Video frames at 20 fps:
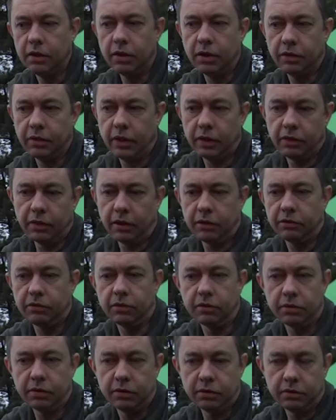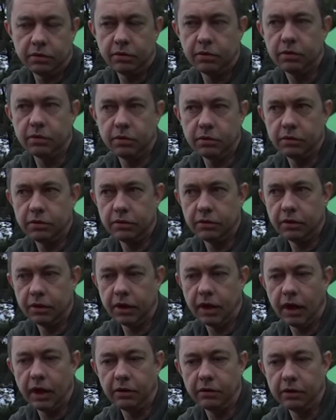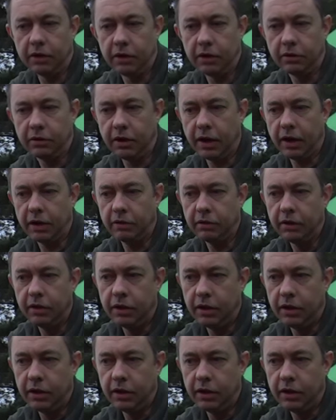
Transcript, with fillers: and then that side to, to dig it out and clear it out